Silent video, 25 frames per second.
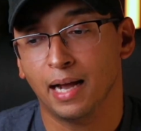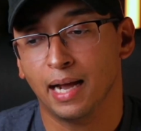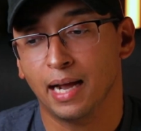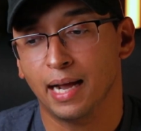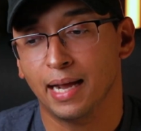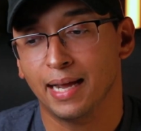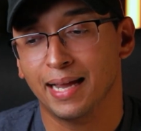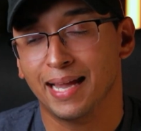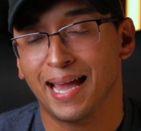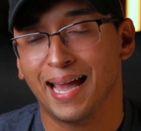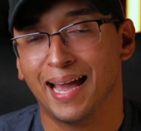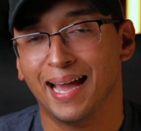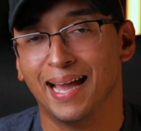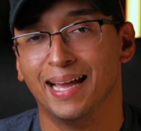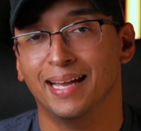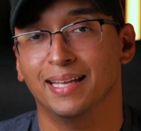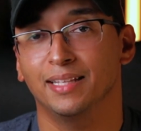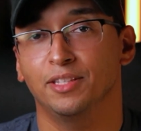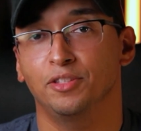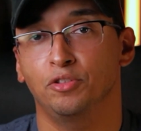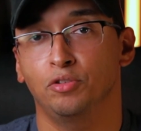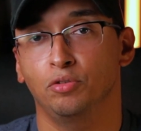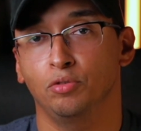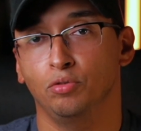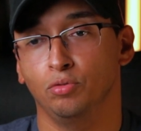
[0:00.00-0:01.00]
I
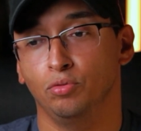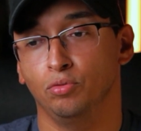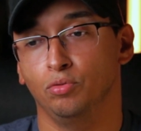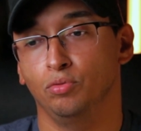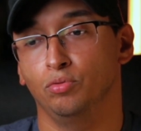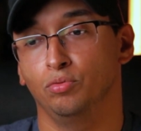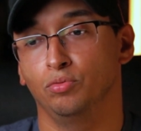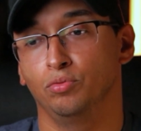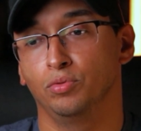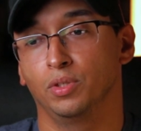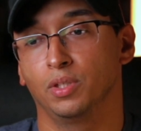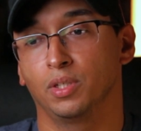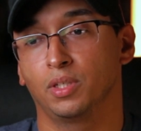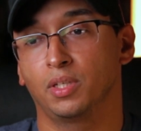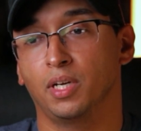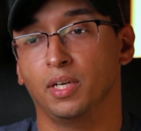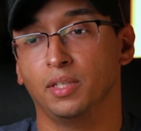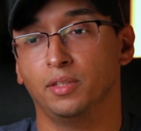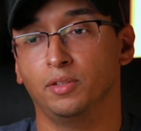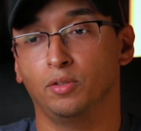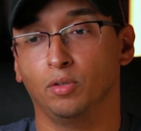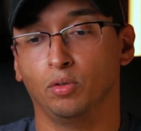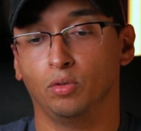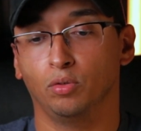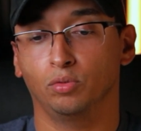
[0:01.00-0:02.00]
had to
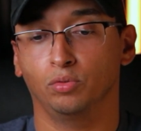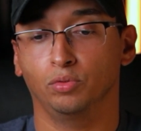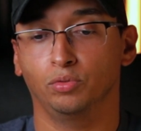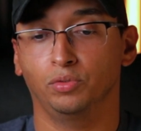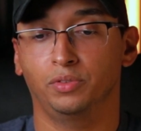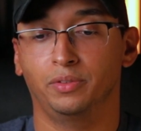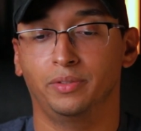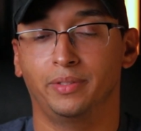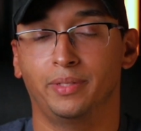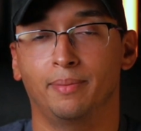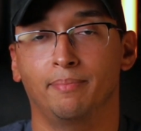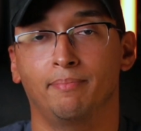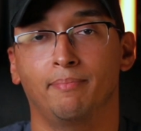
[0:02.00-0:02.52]
cut those to